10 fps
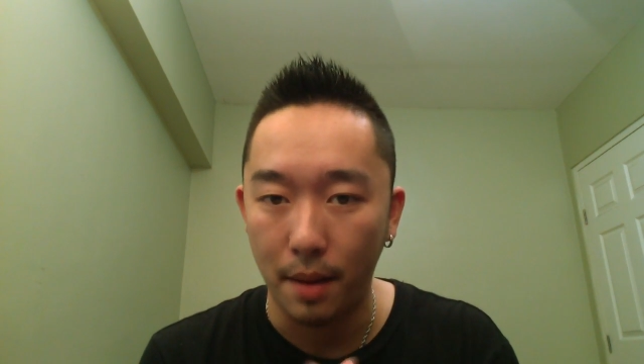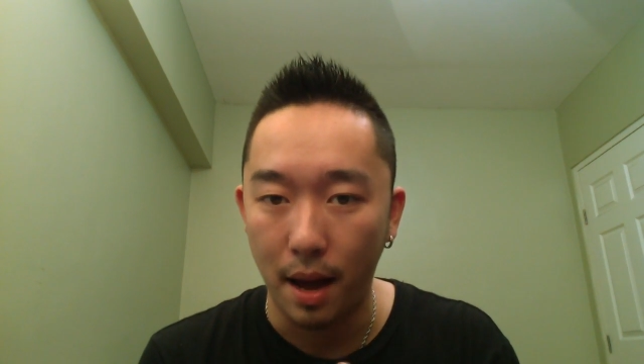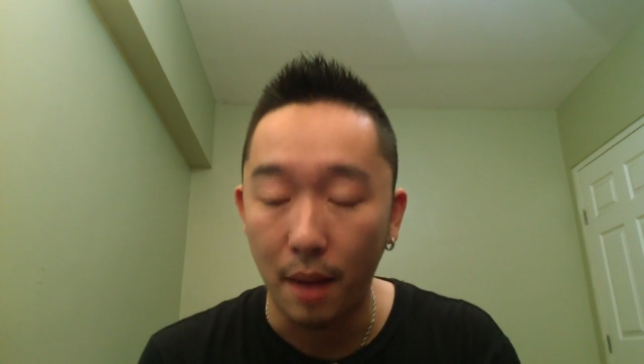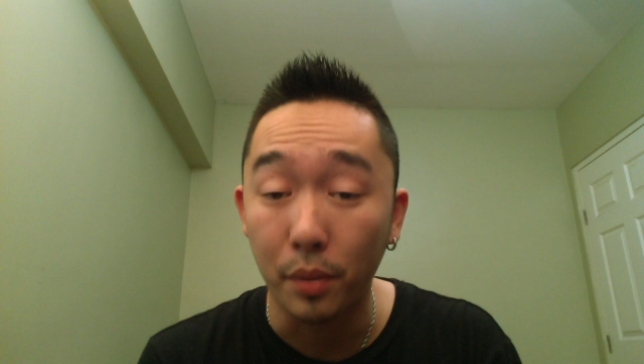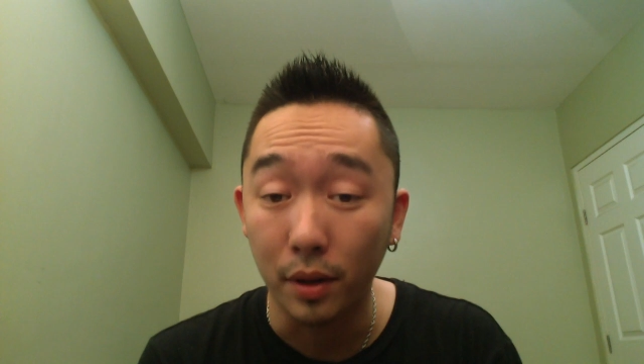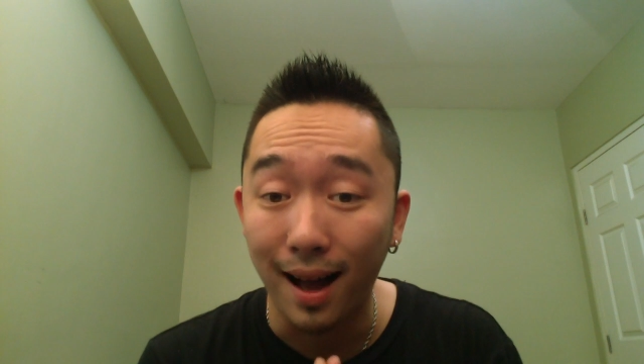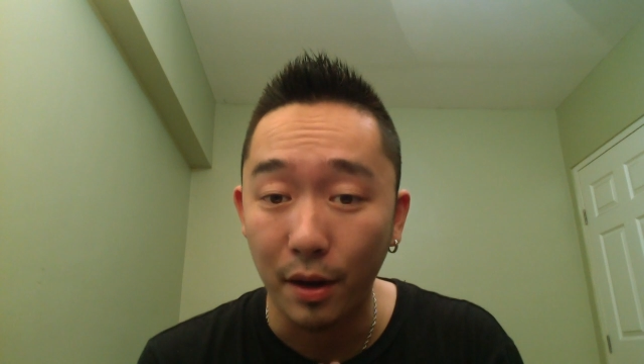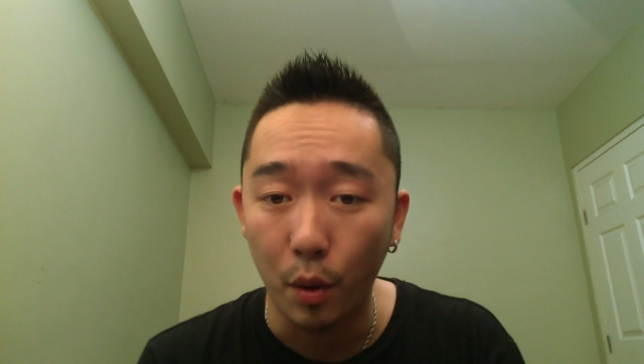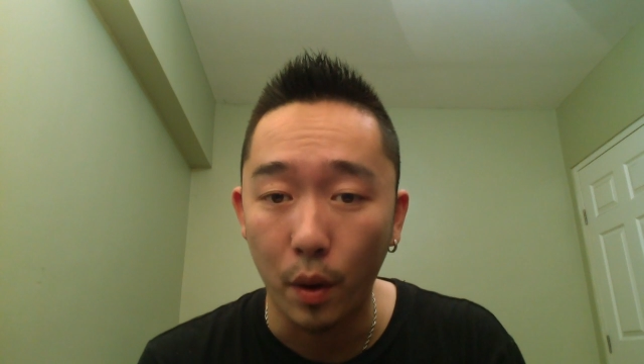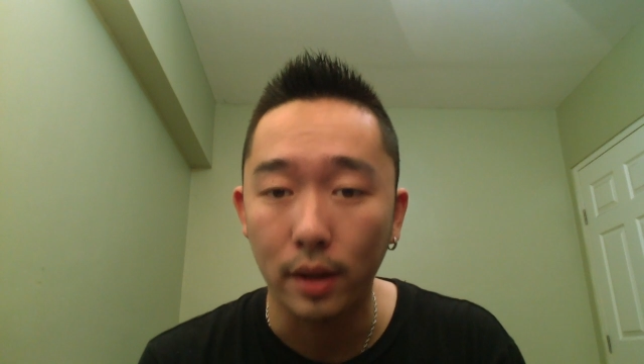Apple
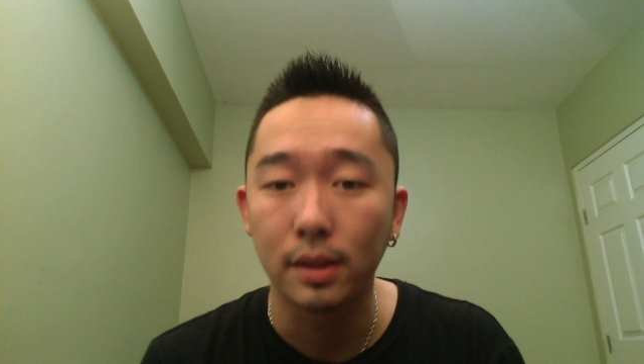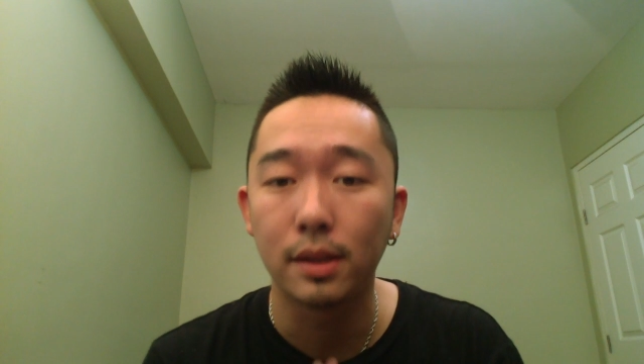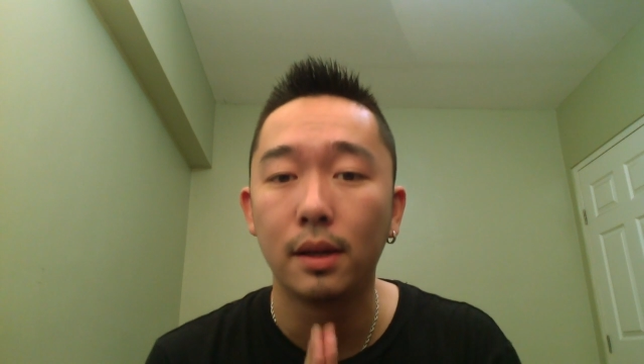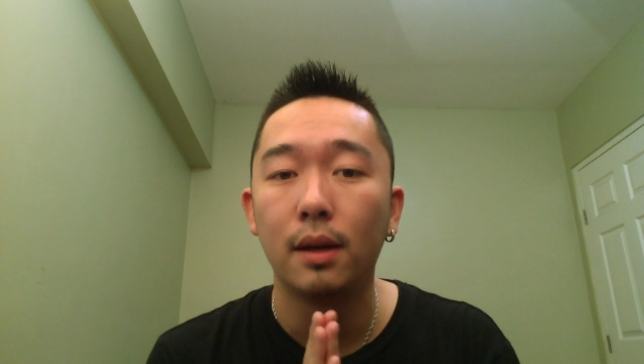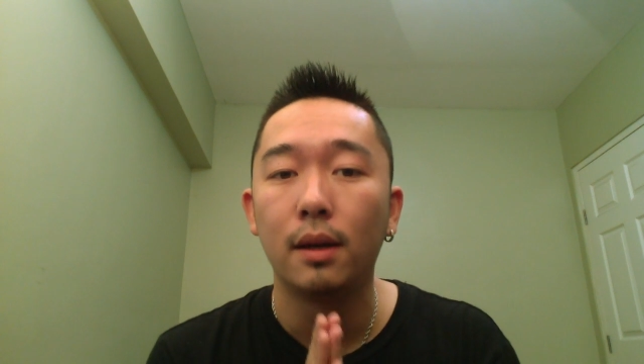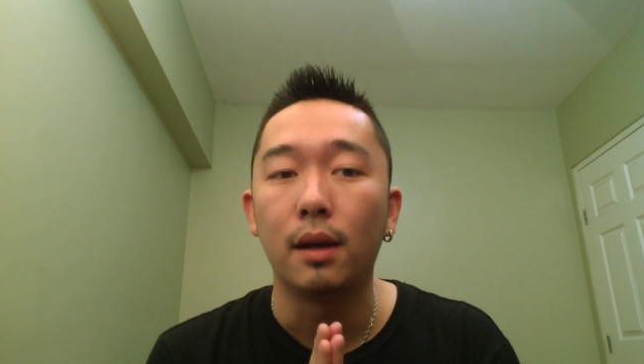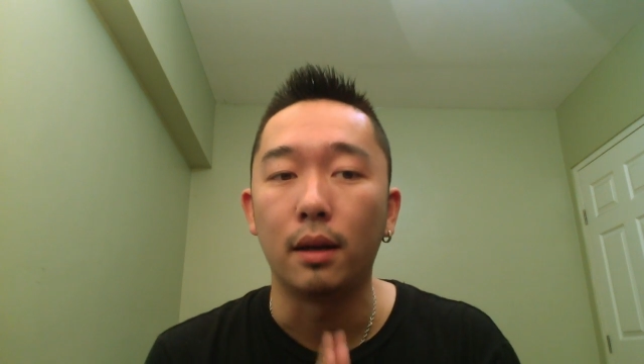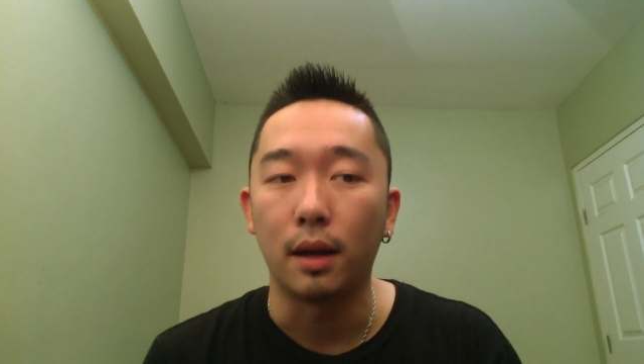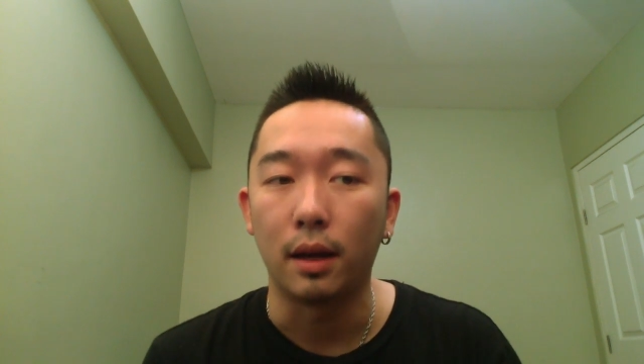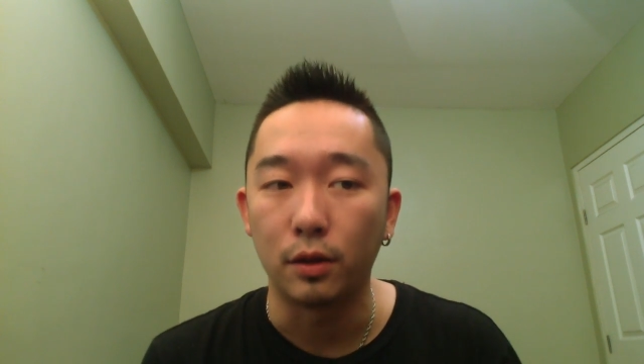iOS and
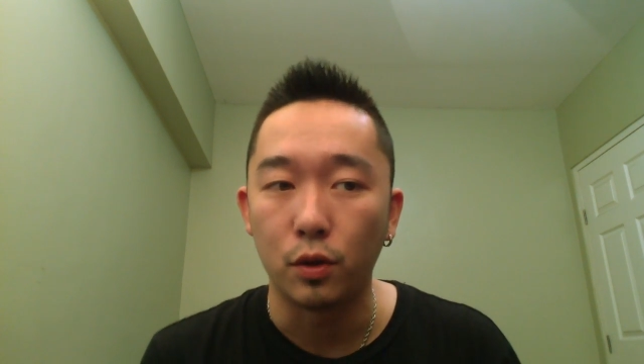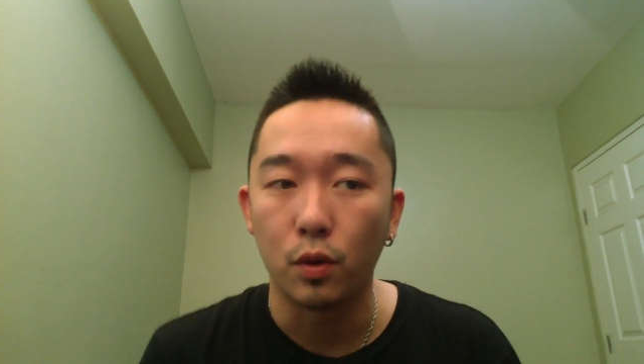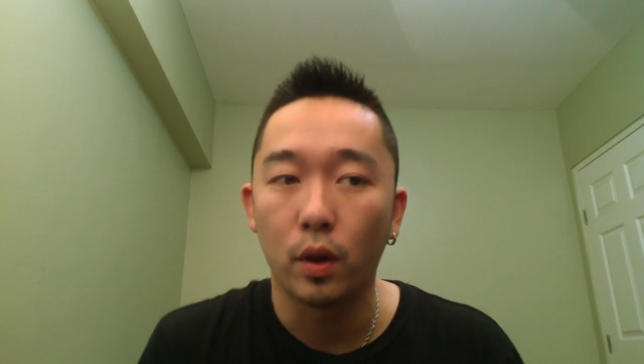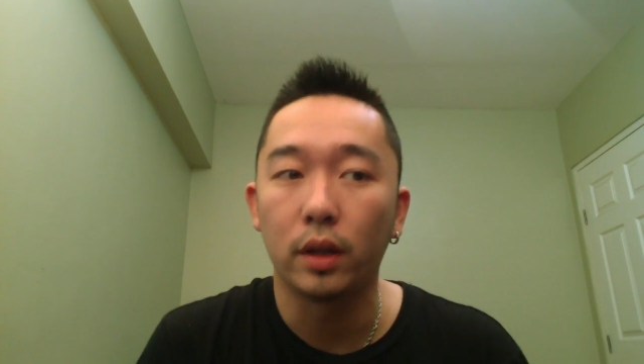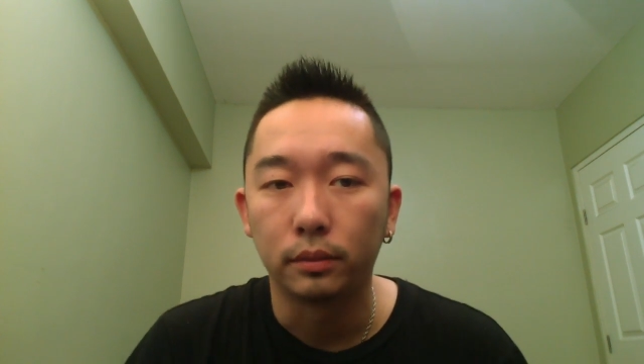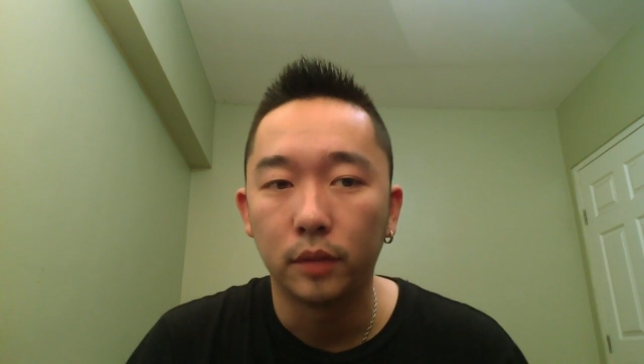Android